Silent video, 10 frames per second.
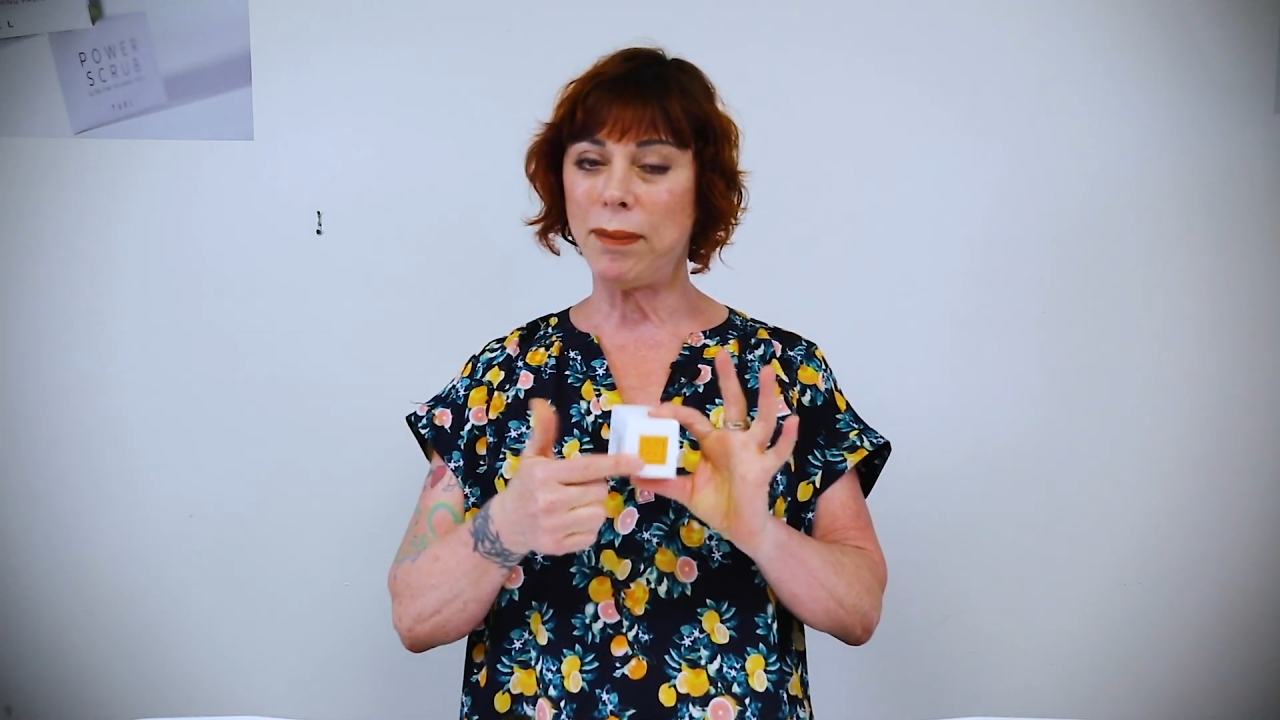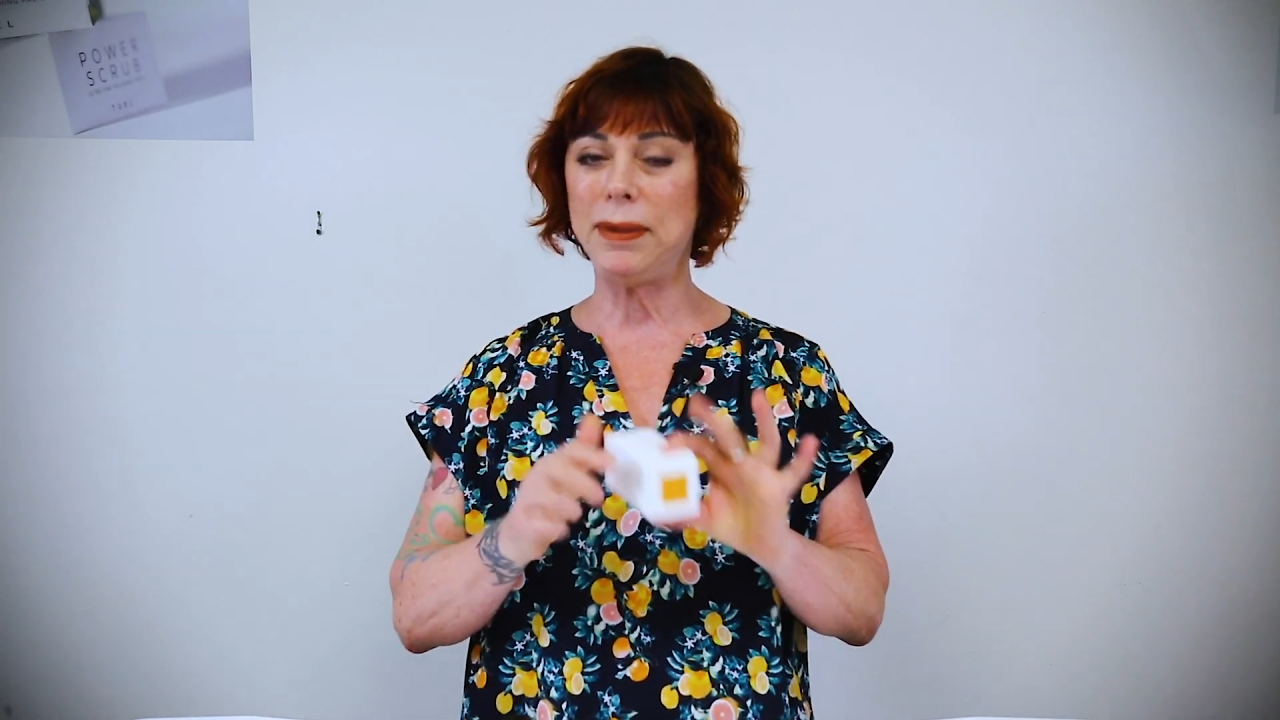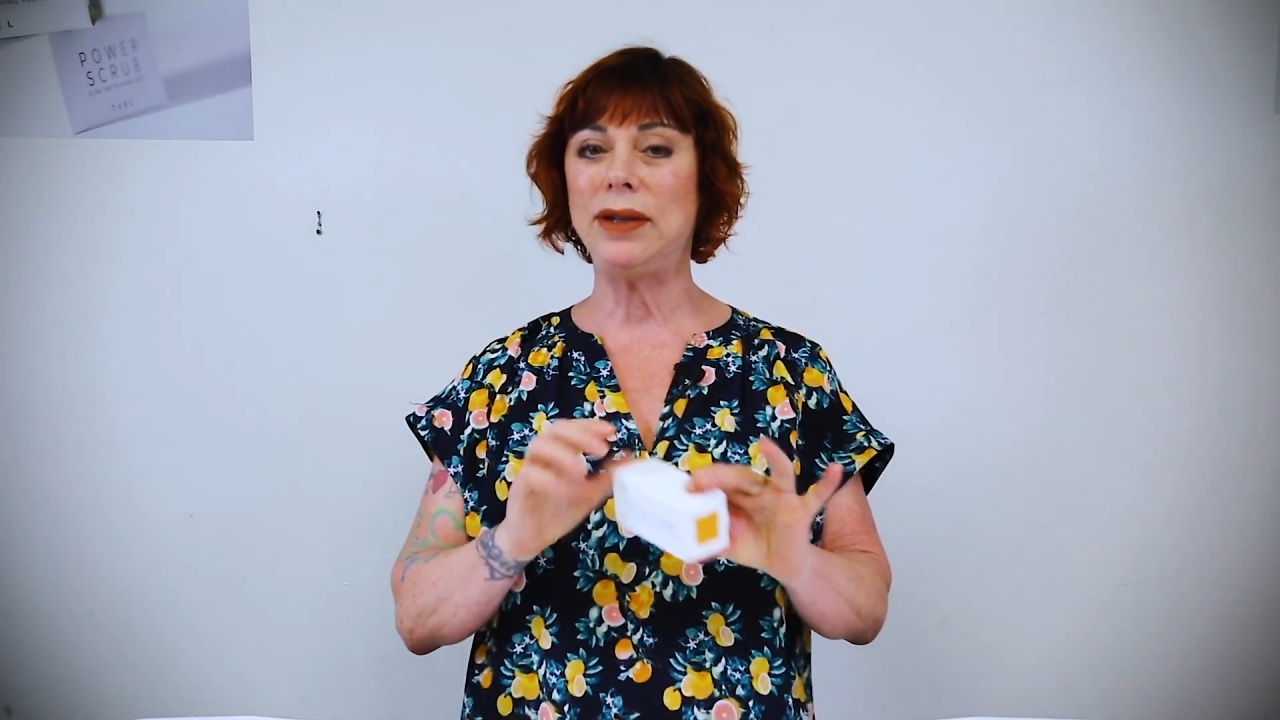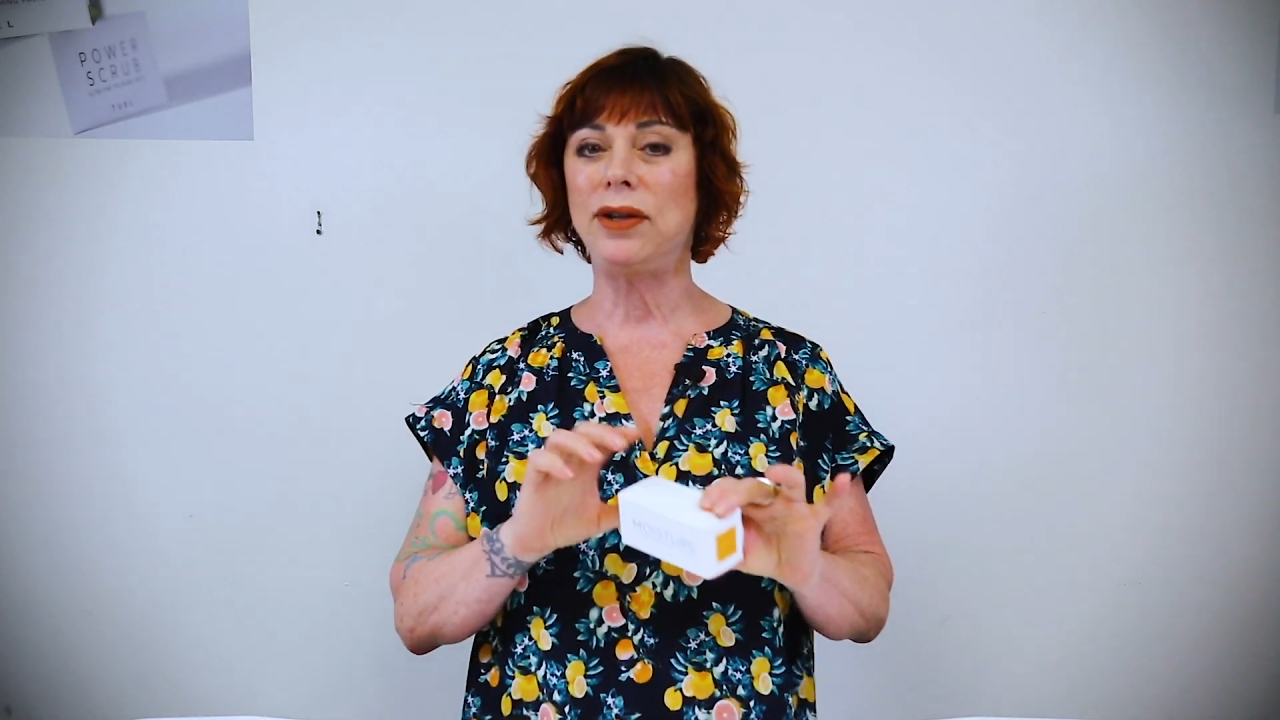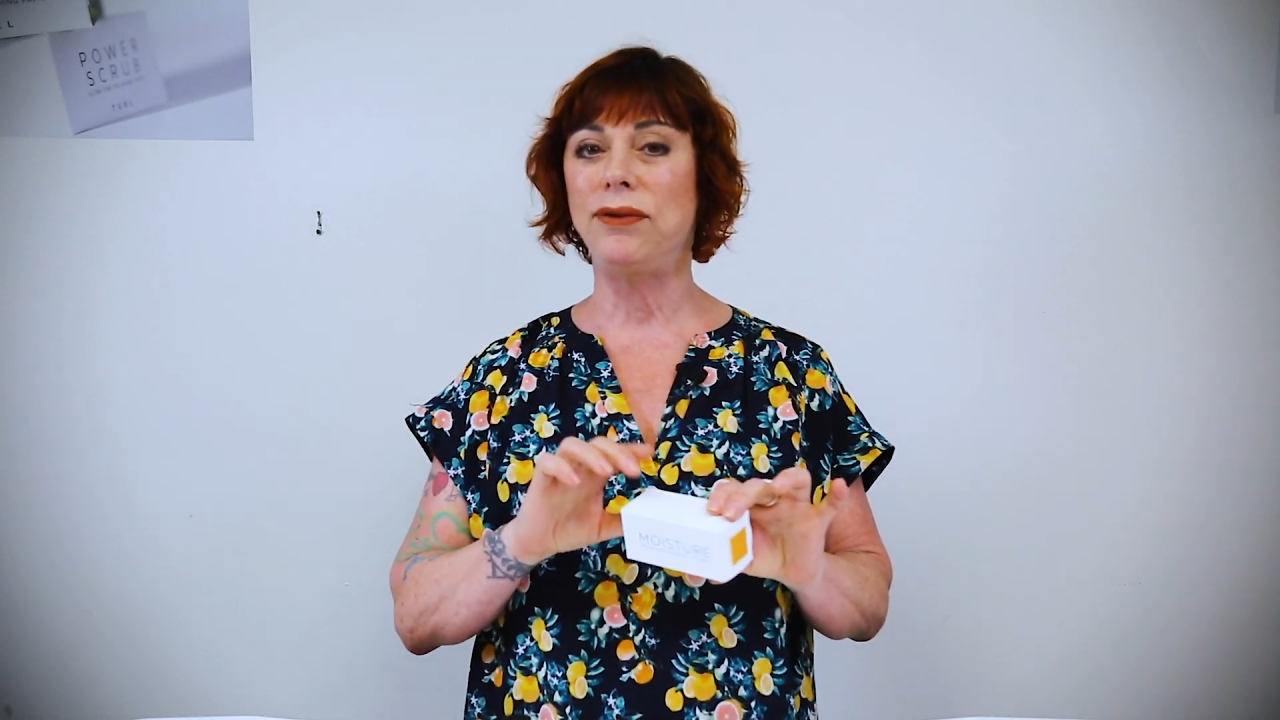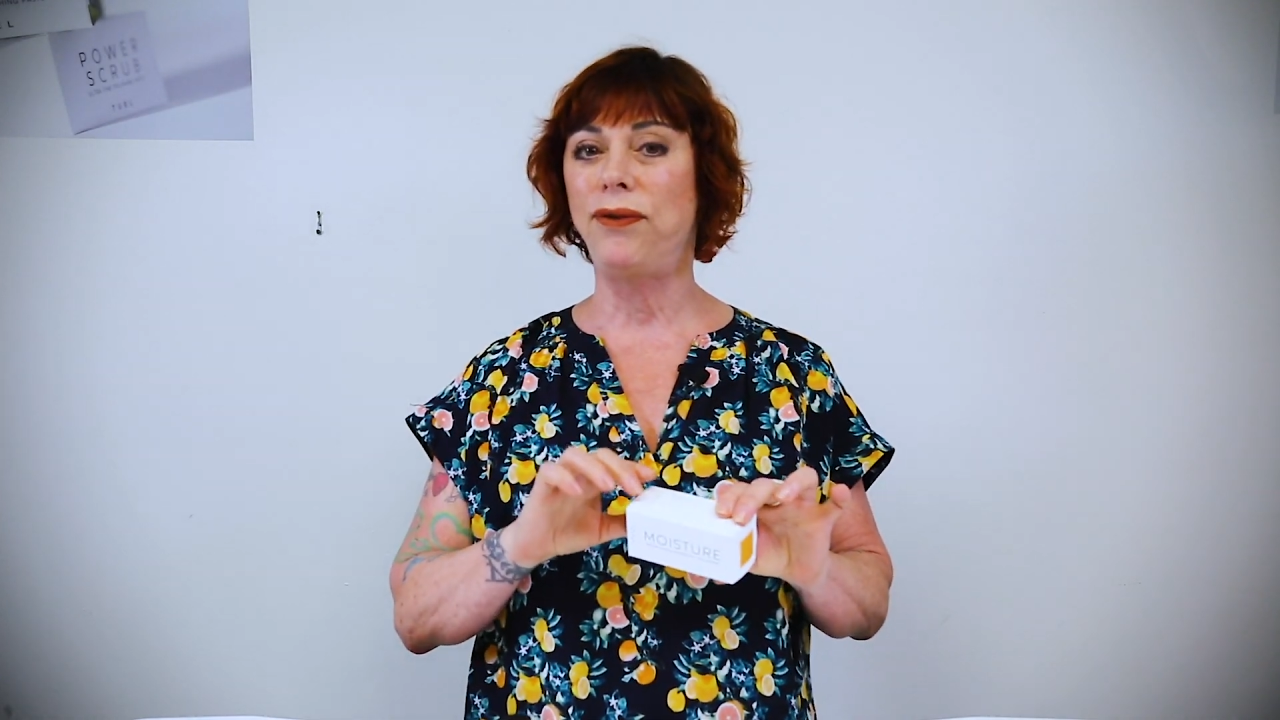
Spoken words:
means it's